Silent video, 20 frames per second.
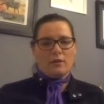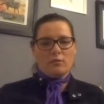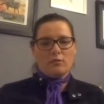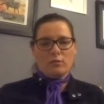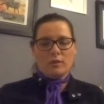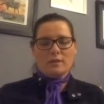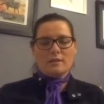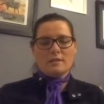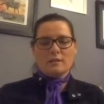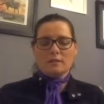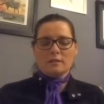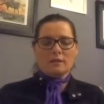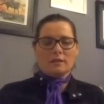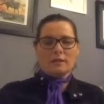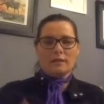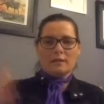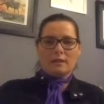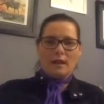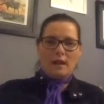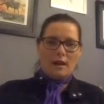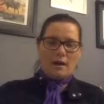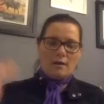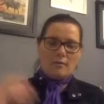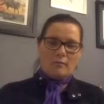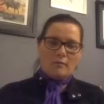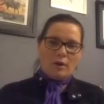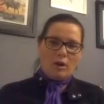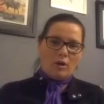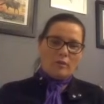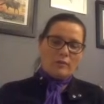recently,
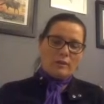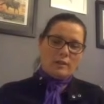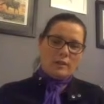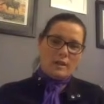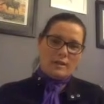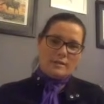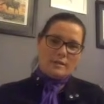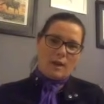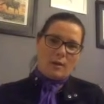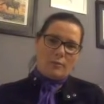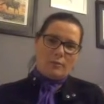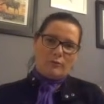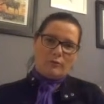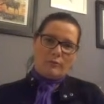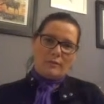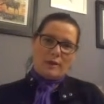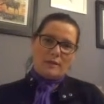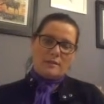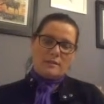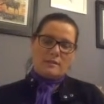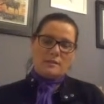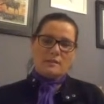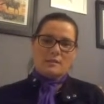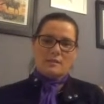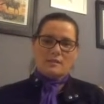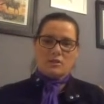over the last couple of months.